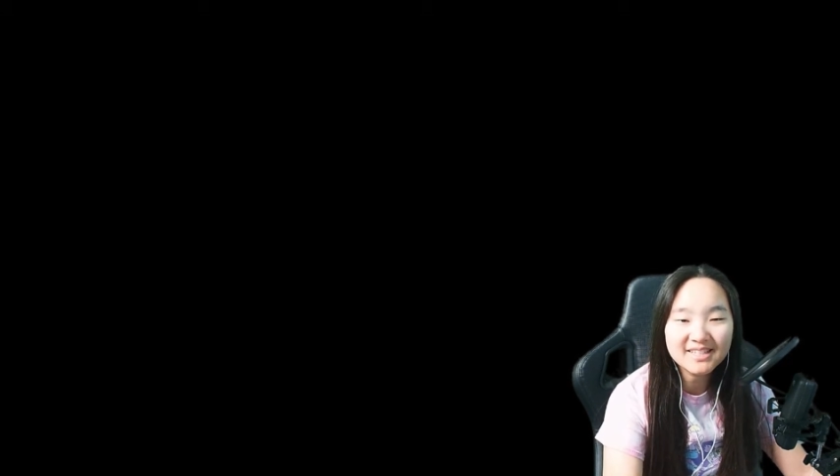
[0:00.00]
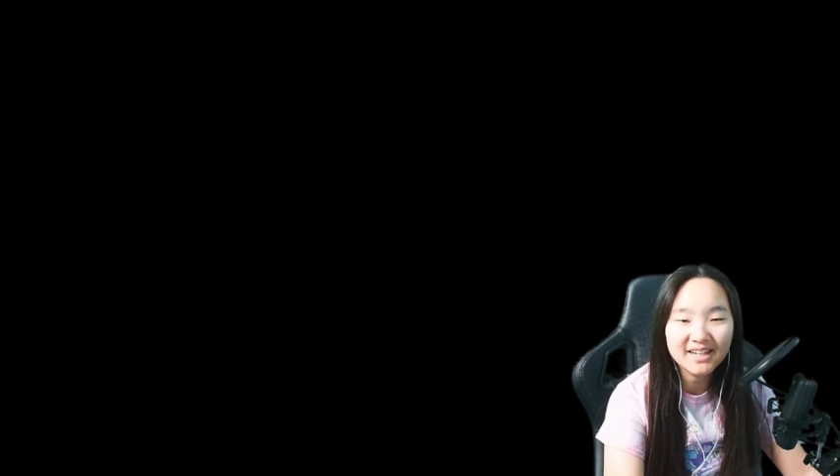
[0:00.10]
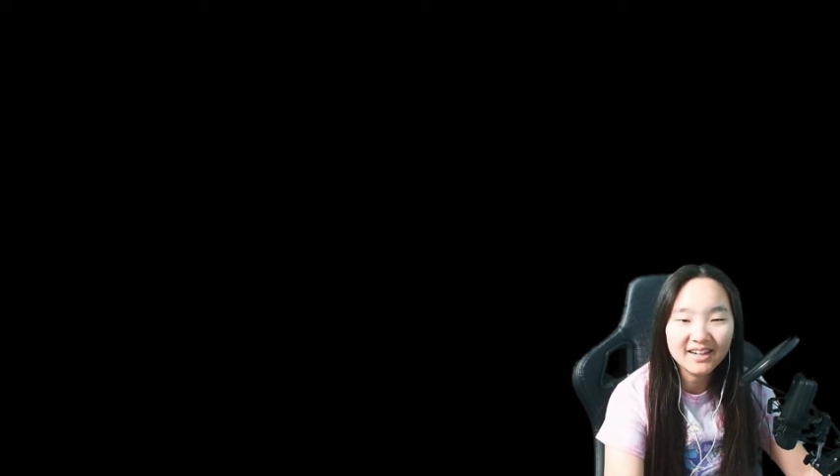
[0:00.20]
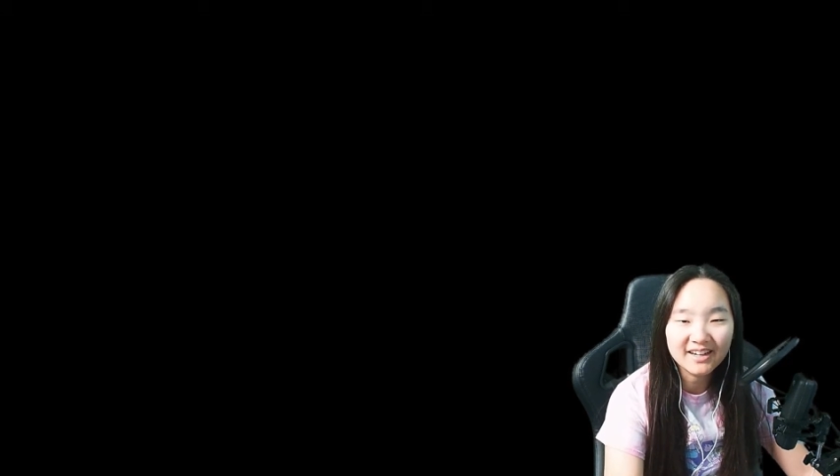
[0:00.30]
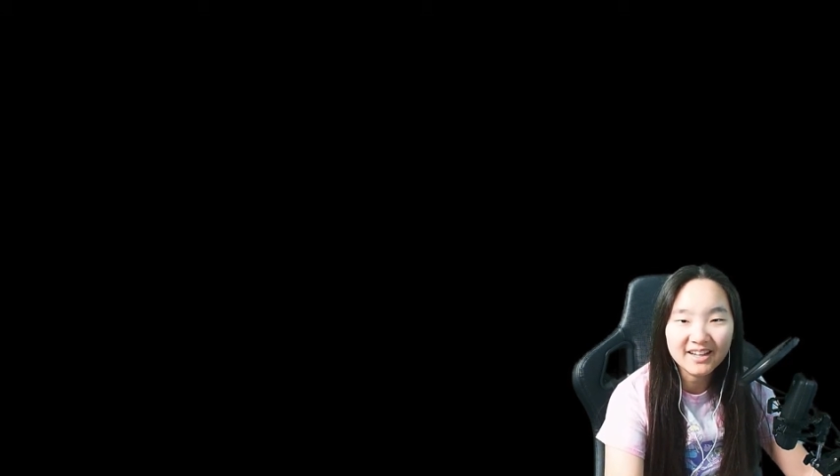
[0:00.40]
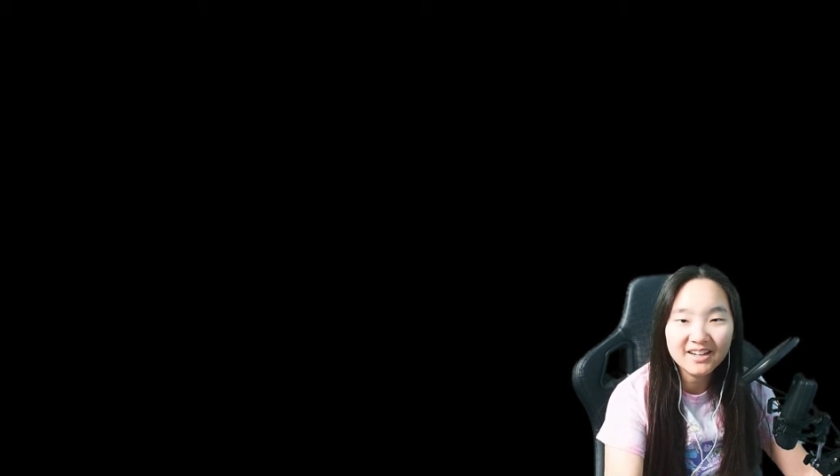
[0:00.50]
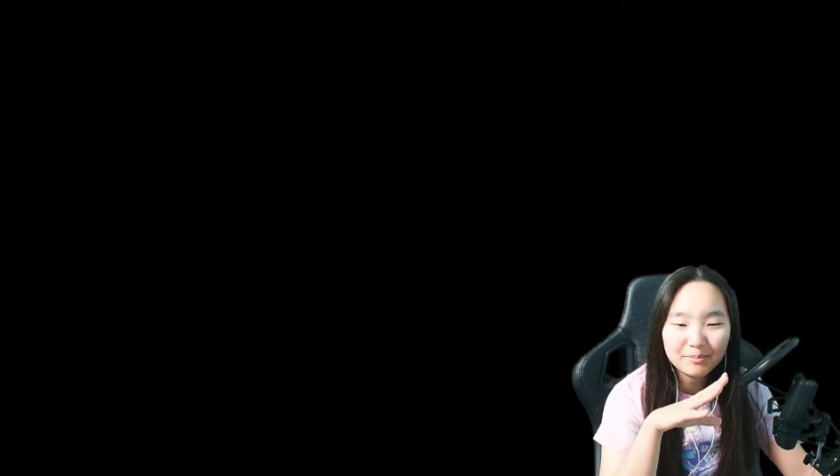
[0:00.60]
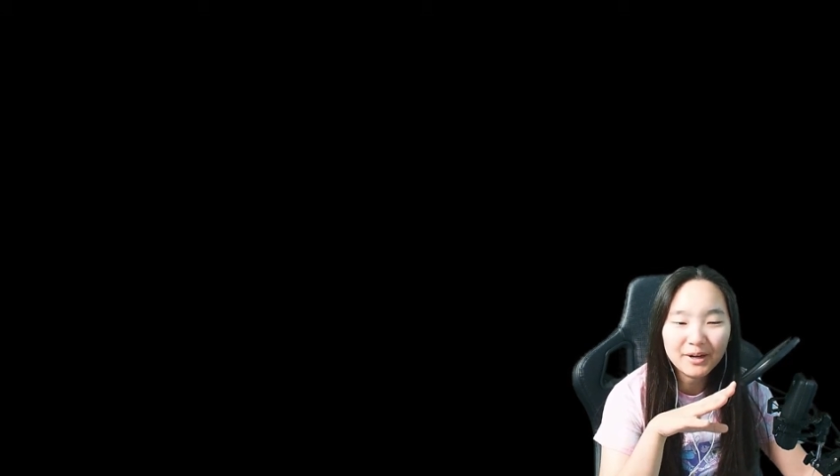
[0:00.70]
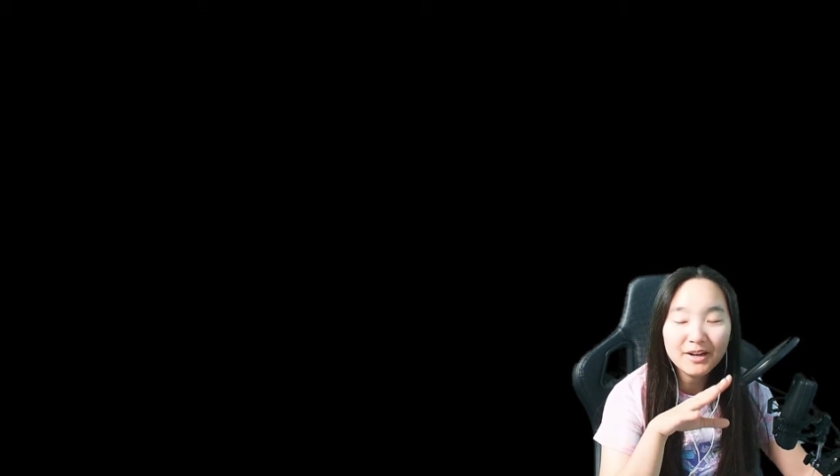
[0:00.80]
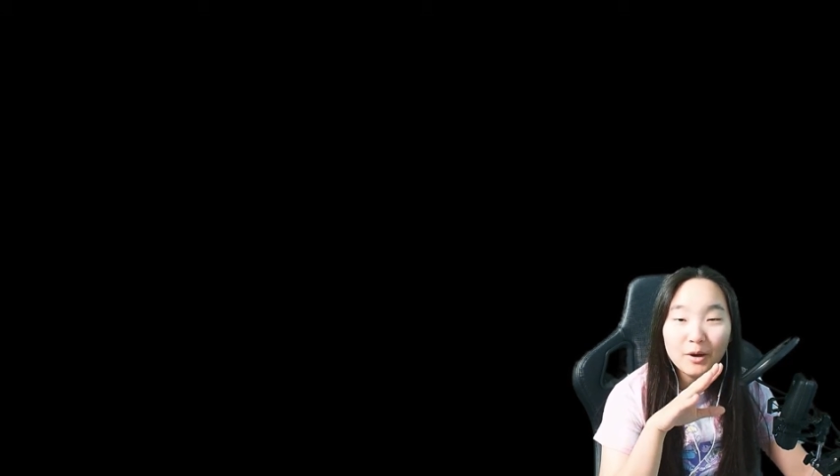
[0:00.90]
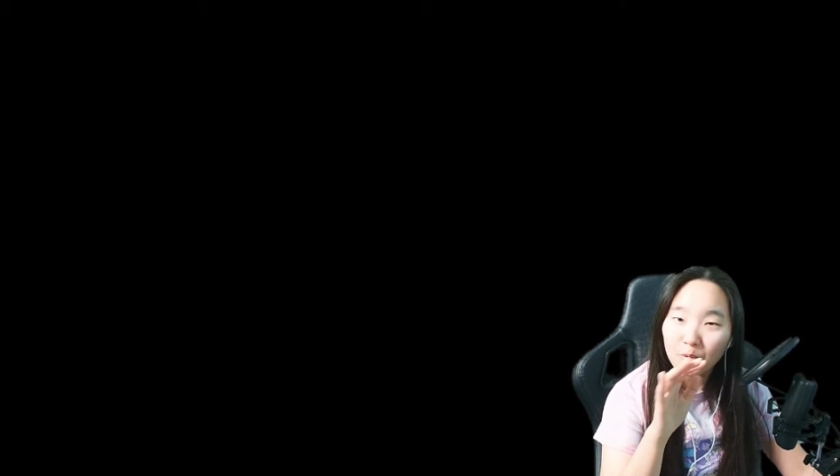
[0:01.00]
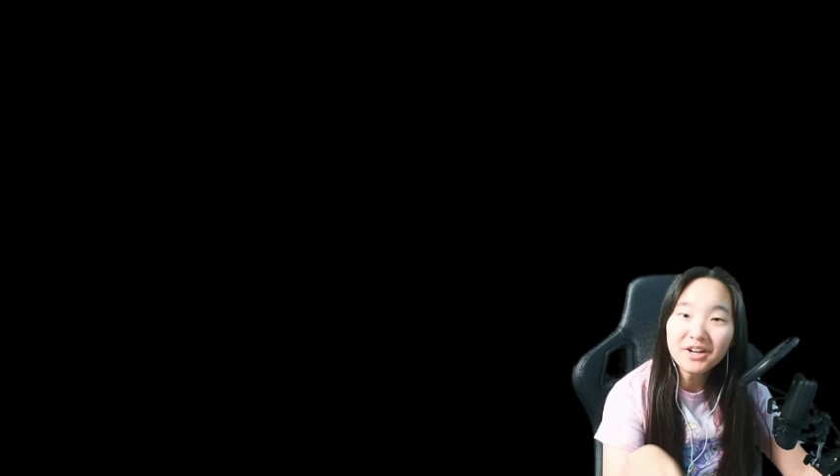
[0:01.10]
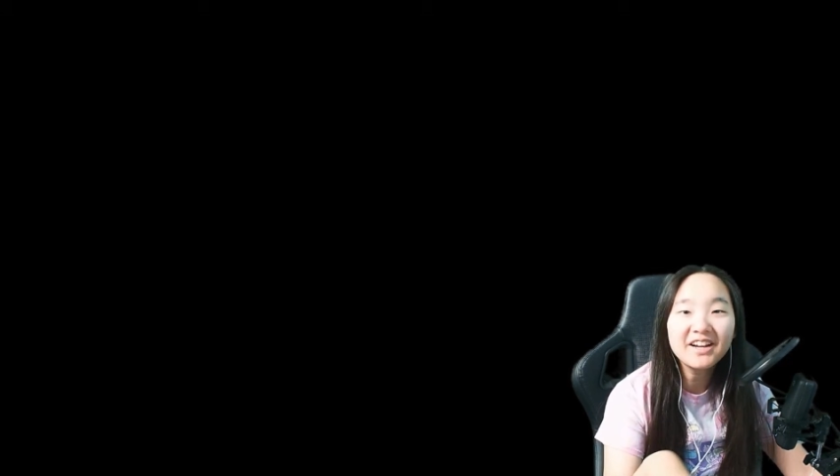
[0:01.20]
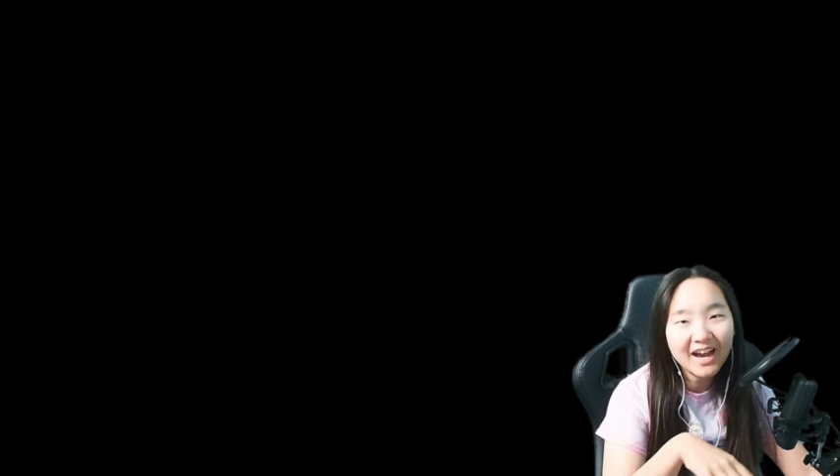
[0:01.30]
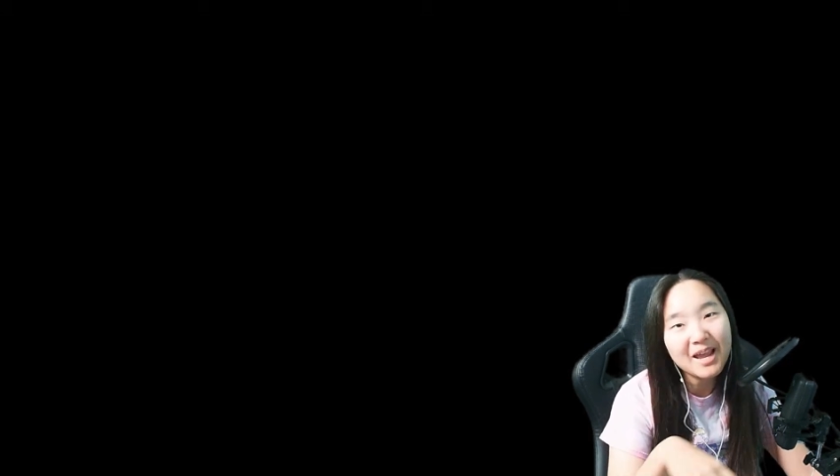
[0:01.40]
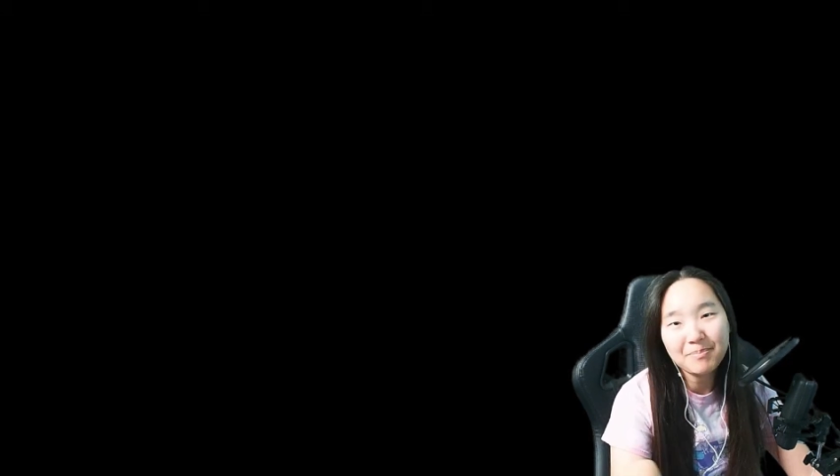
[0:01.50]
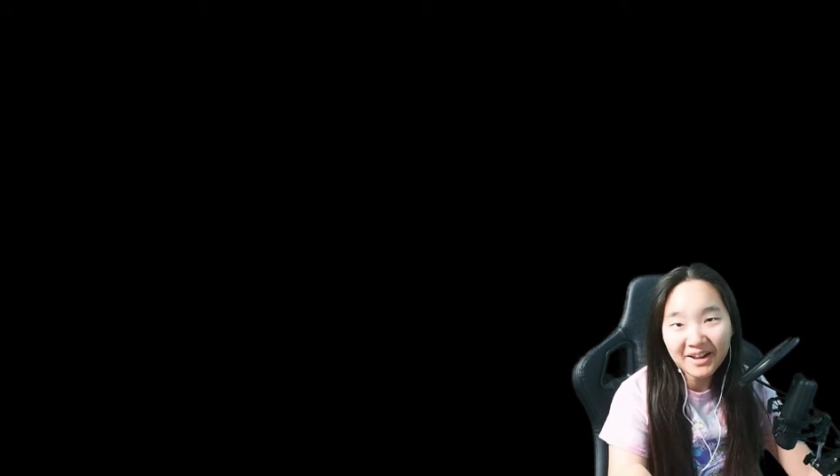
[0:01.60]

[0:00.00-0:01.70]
date on it, but we're gonna hype